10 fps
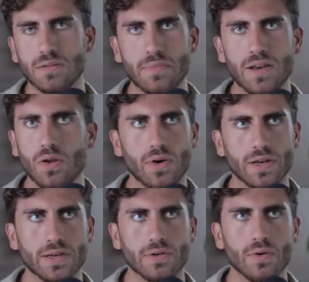Some men know
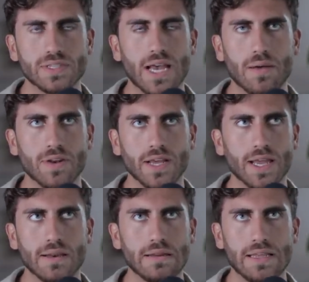it, know it's
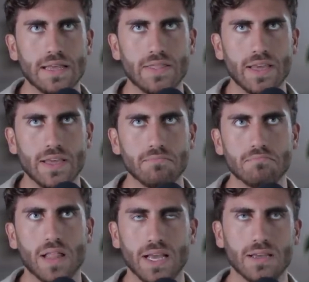happening, and yet they
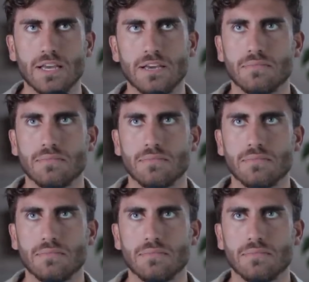like